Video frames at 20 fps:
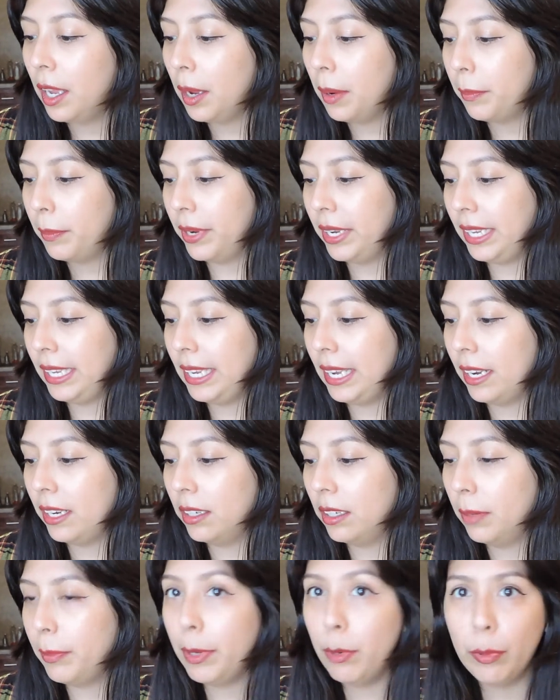But yeah, I
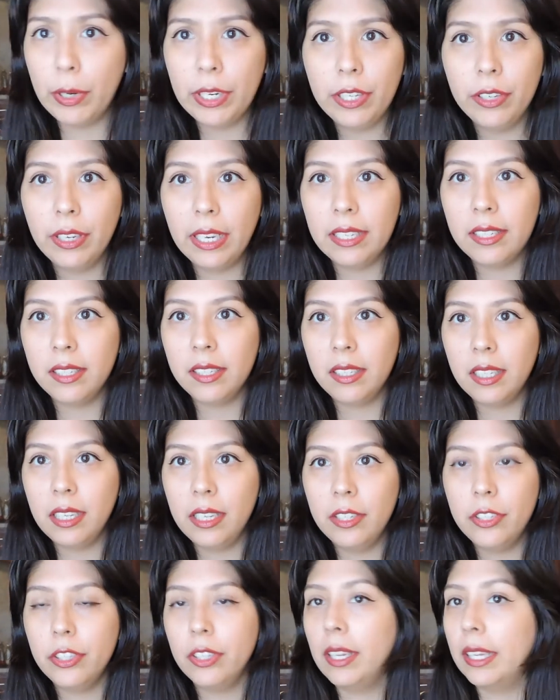mean, what do you guys think?
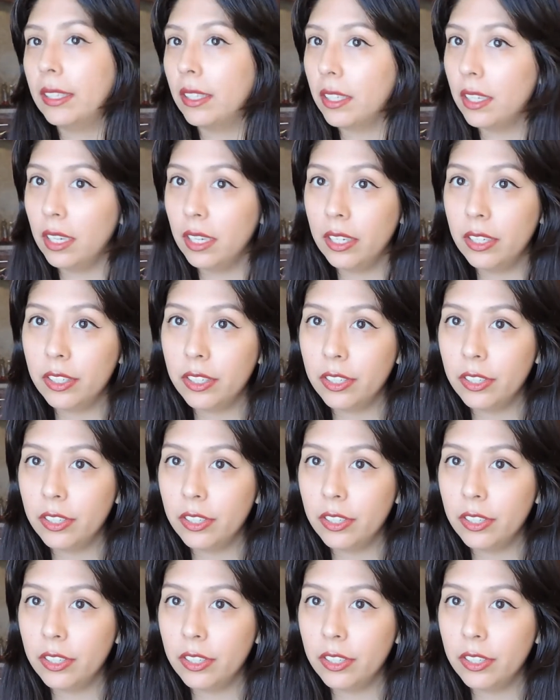Do you like the color?